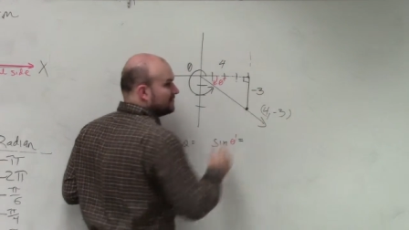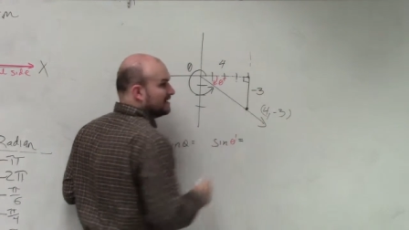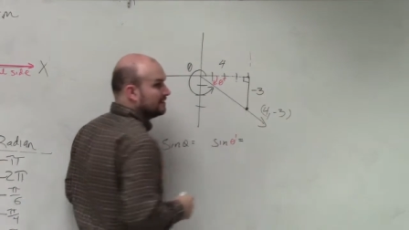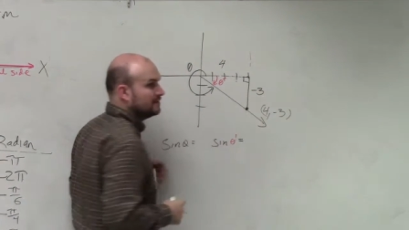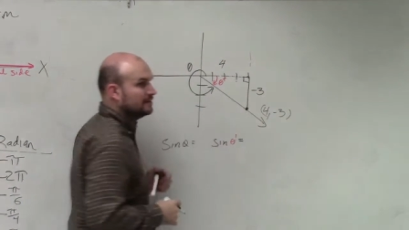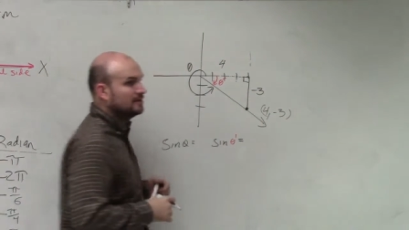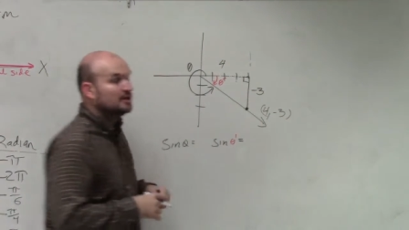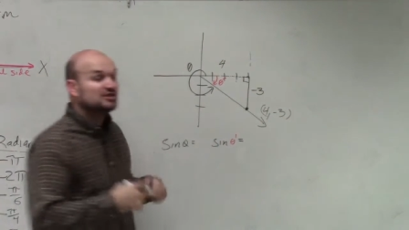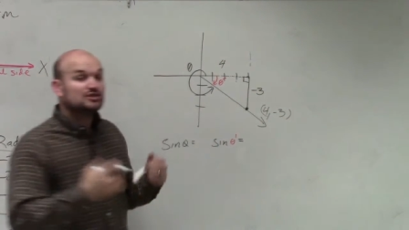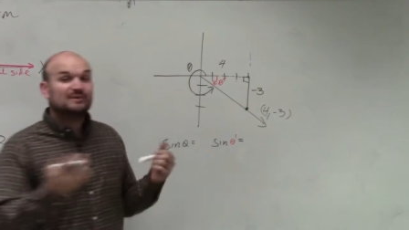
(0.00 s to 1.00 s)
3.
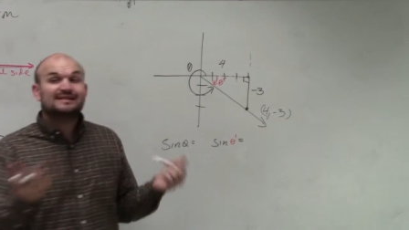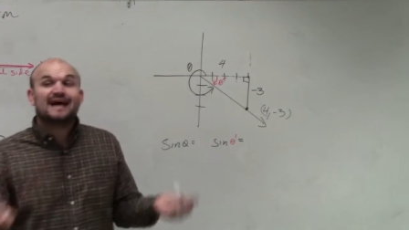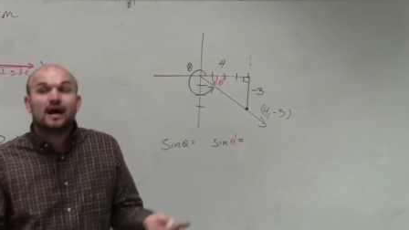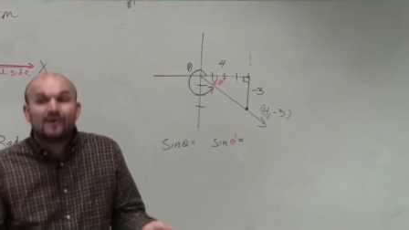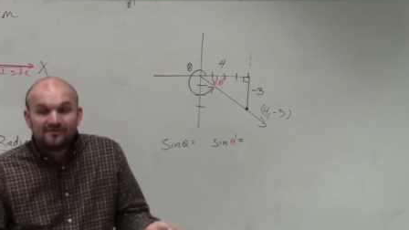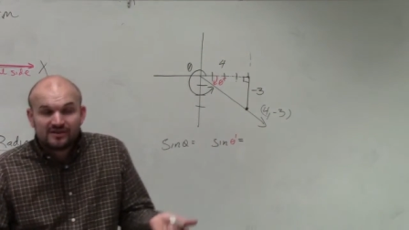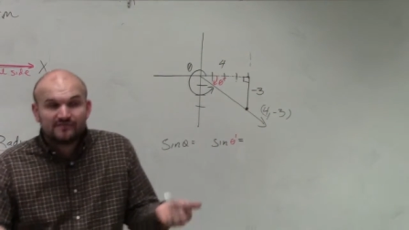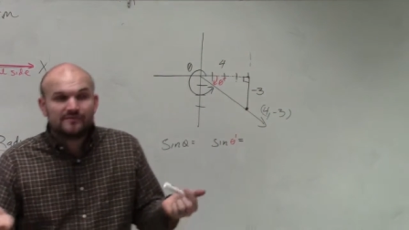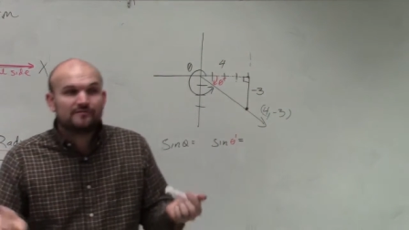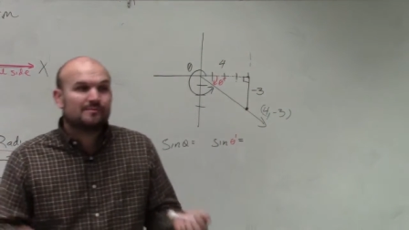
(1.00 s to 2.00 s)
Do we now have
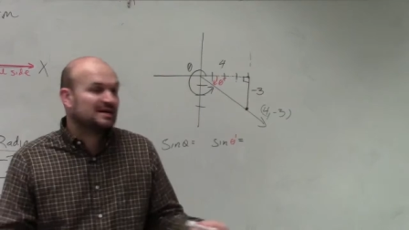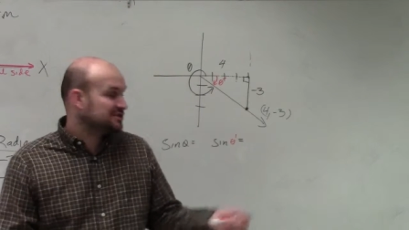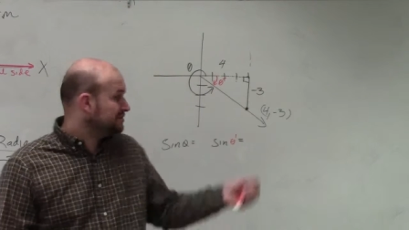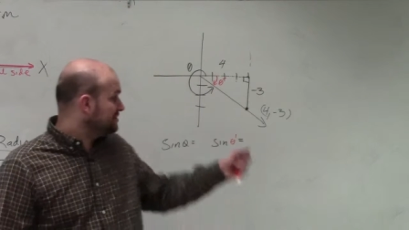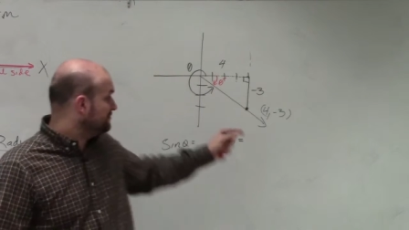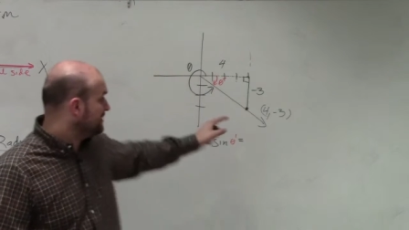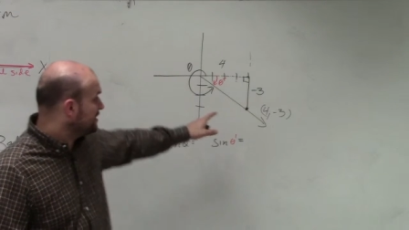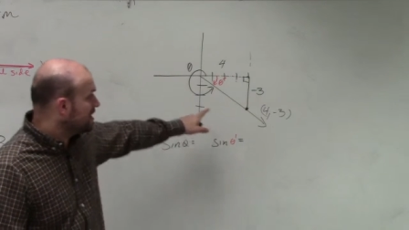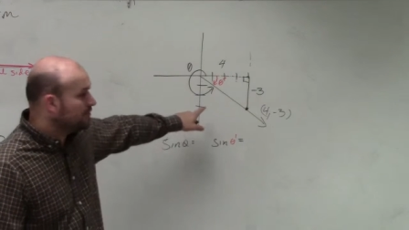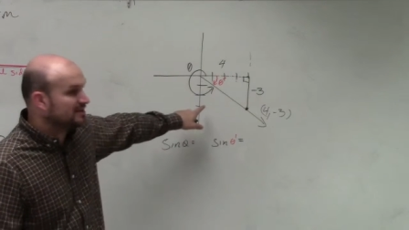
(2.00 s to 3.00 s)
enough information to
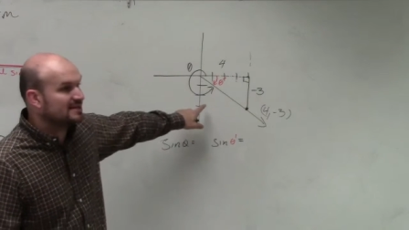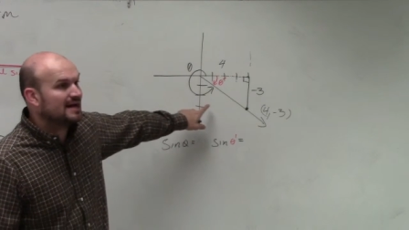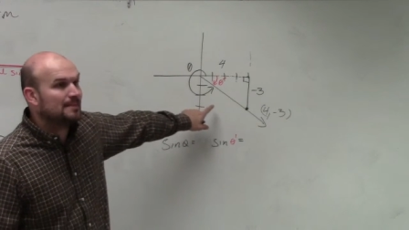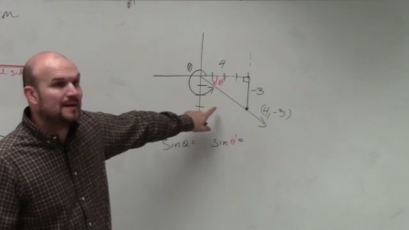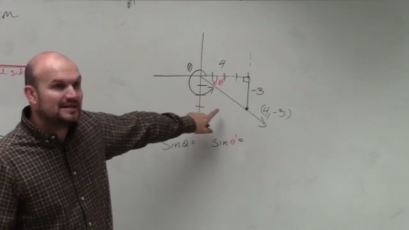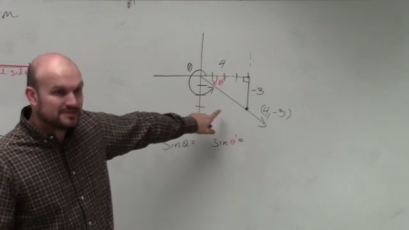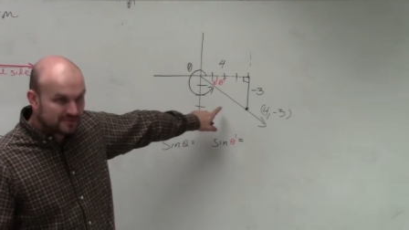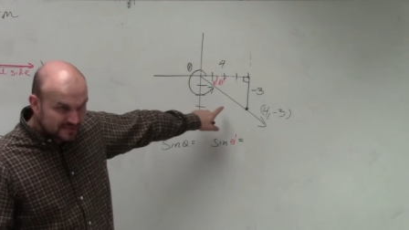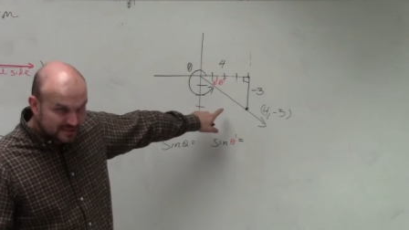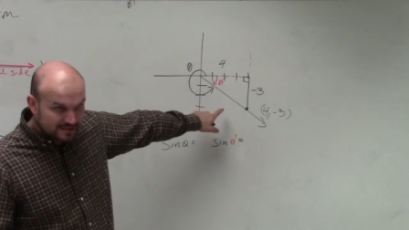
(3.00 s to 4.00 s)
figure out what the
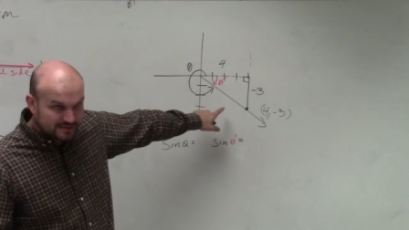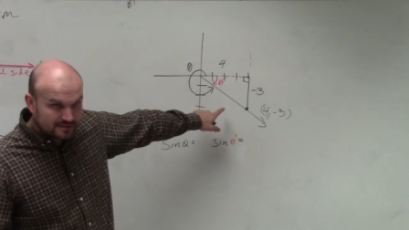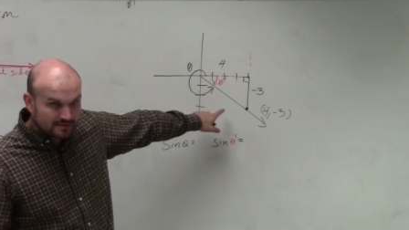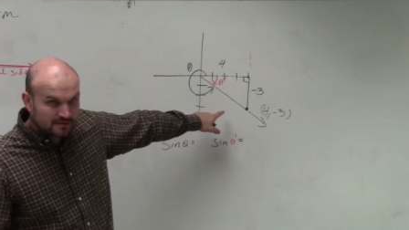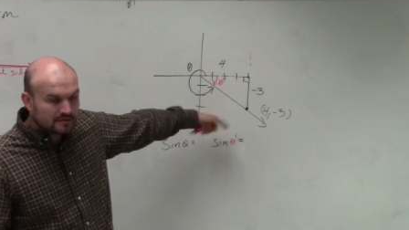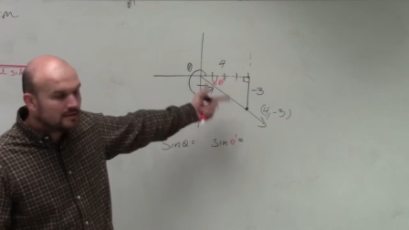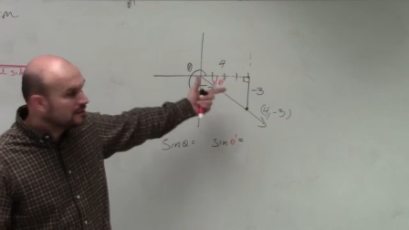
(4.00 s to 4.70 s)
hypotenuse is? Yes, we do.